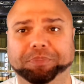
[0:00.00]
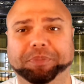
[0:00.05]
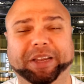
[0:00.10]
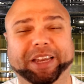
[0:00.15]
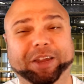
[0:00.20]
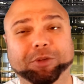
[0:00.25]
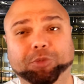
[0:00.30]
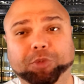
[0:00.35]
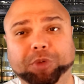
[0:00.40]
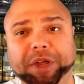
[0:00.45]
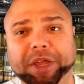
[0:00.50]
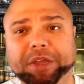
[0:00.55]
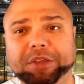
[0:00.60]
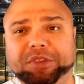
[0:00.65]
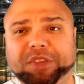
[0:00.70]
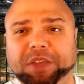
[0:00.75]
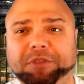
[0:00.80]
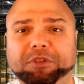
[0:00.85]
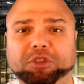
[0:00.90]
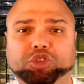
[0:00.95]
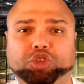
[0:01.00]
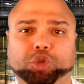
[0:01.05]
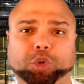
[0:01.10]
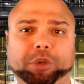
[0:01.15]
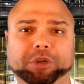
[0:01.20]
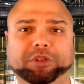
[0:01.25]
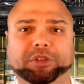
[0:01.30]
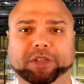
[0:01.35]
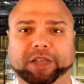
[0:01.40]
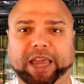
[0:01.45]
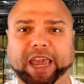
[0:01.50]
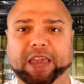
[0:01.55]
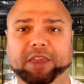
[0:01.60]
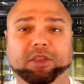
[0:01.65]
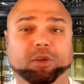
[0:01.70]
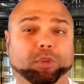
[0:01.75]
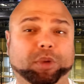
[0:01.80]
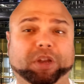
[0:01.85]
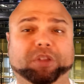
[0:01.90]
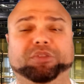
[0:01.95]
but it rings even truer today
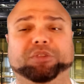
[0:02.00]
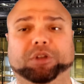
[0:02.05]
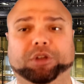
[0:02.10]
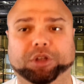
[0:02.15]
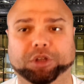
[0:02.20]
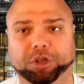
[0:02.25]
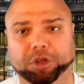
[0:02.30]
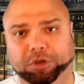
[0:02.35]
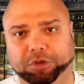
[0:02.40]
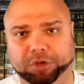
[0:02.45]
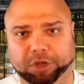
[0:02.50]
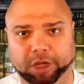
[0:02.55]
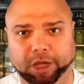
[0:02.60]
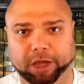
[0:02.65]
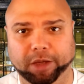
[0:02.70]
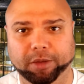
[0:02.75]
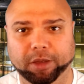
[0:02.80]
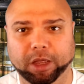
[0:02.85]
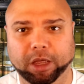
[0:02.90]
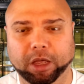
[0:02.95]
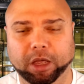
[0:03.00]
than when I started using it.